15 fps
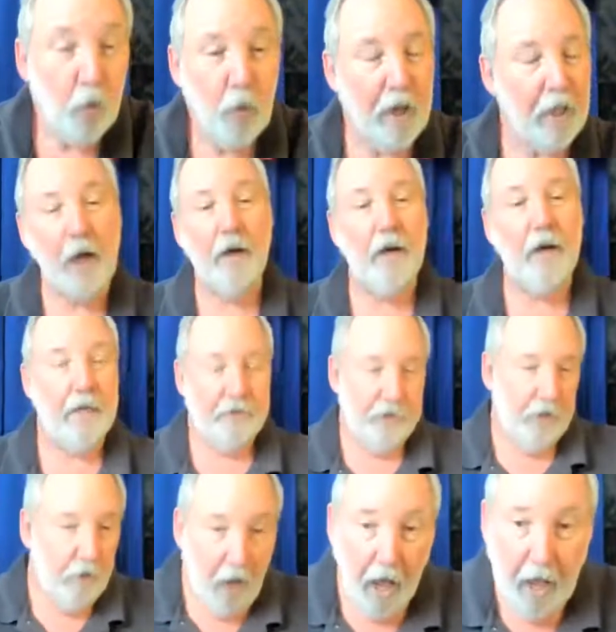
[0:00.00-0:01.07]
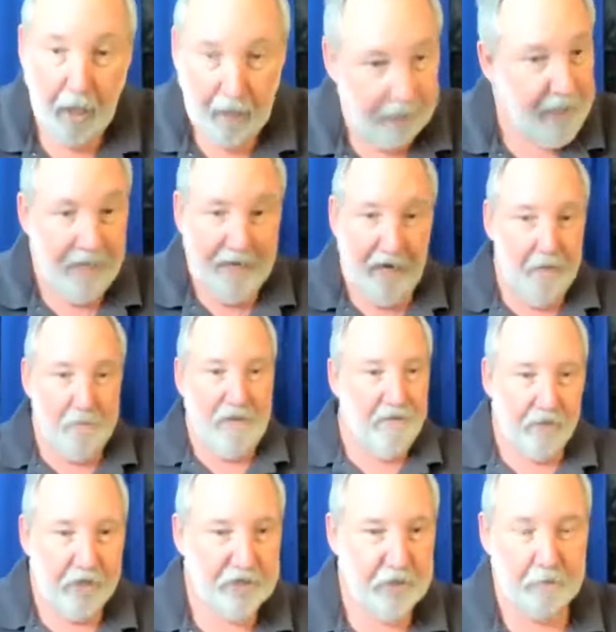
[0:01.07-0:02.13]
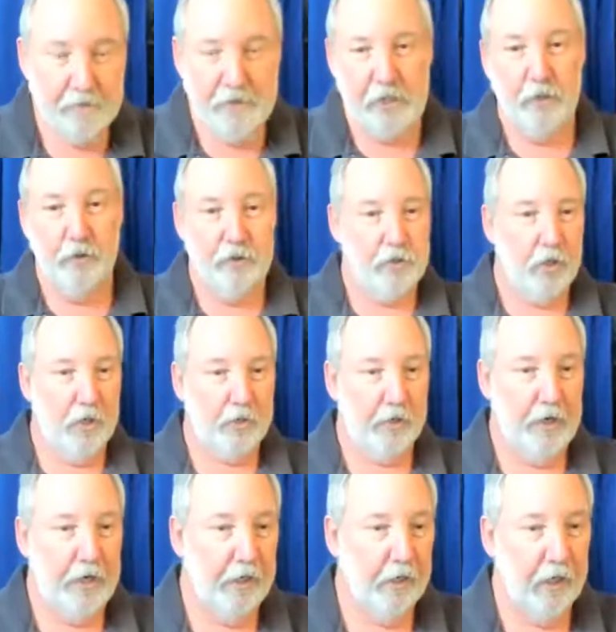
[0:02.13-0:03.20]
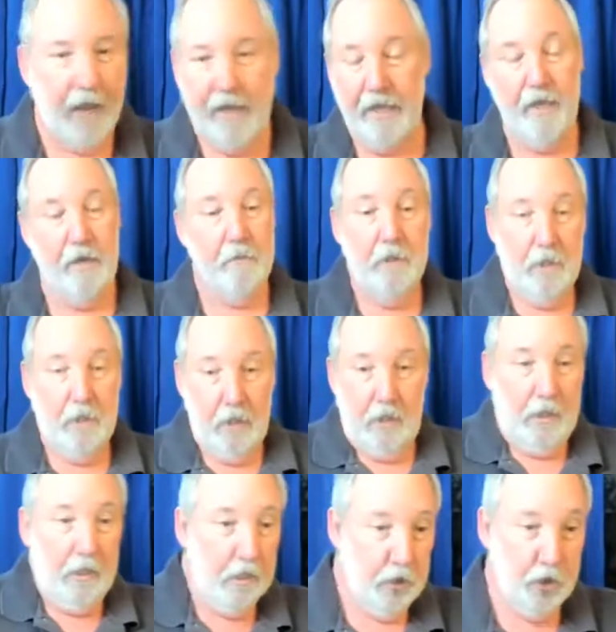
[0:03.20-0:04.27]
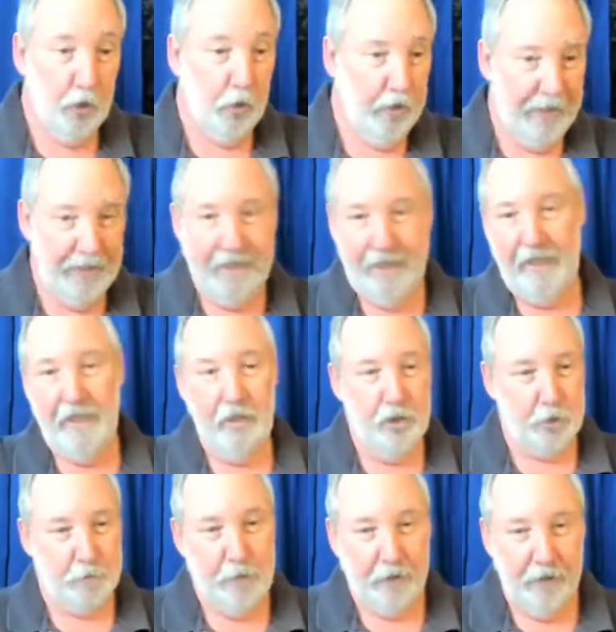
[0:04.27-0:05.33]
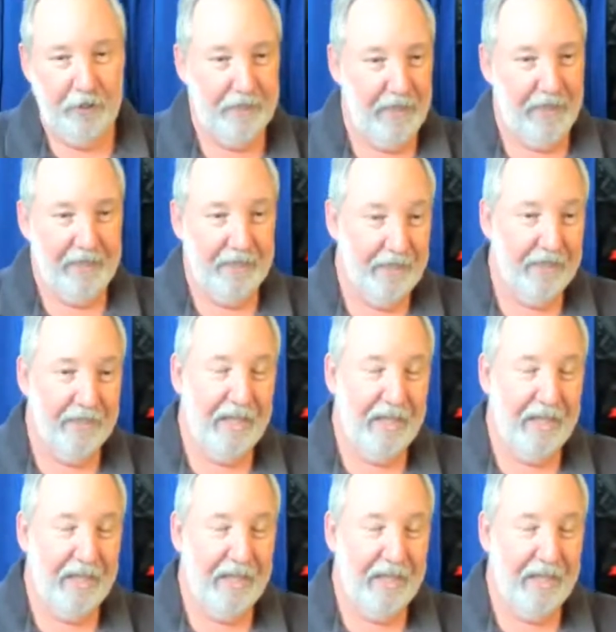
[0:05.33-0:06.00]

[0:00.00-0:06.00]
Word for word: Well, all right. So again, I am Dave Rush. I'm senior instructor here. I am joined in spirit and in